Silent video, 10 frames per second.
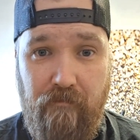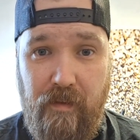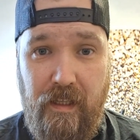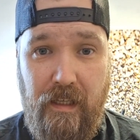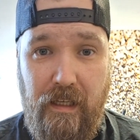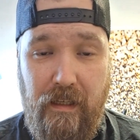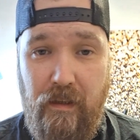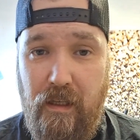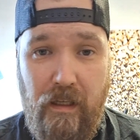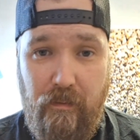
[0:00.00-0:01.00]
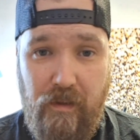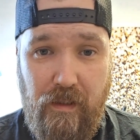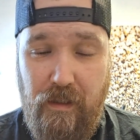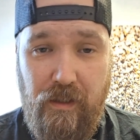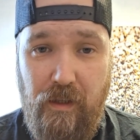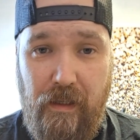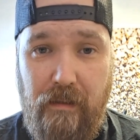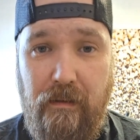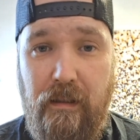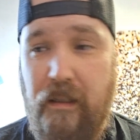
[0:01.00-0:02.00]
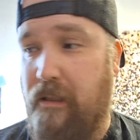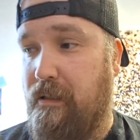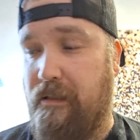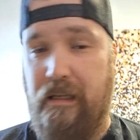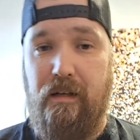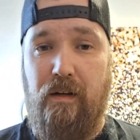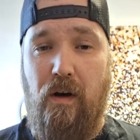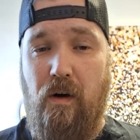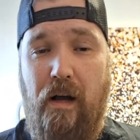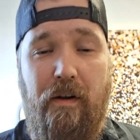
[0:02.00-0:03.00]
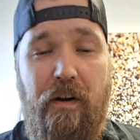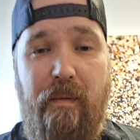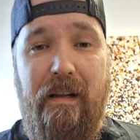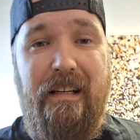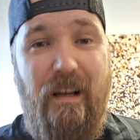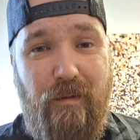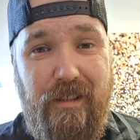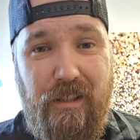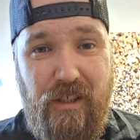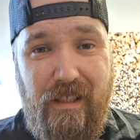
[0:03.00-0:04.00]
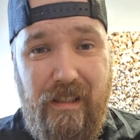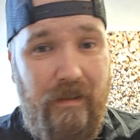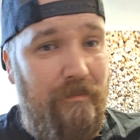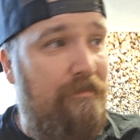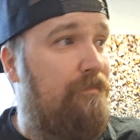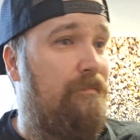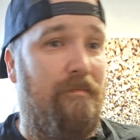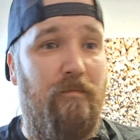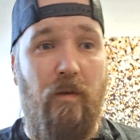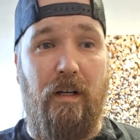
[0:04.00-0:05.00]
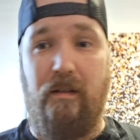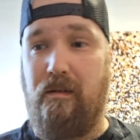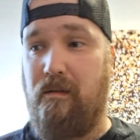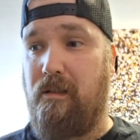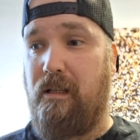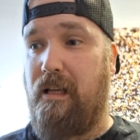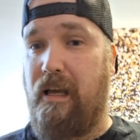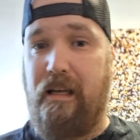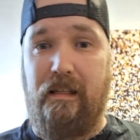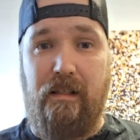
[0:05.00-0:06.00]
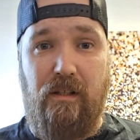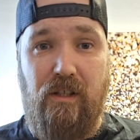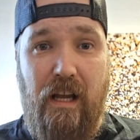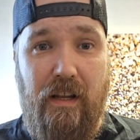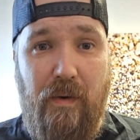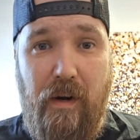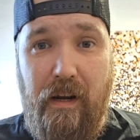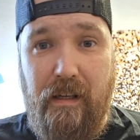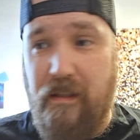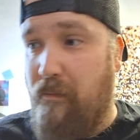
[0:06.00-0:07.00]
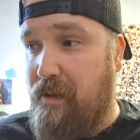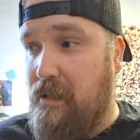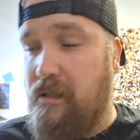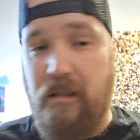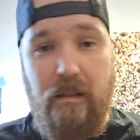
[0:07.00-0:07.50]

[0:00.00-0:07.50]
thinking I'm just gonna do it. Didn't know I'd already beat a double digits. What, today is January something.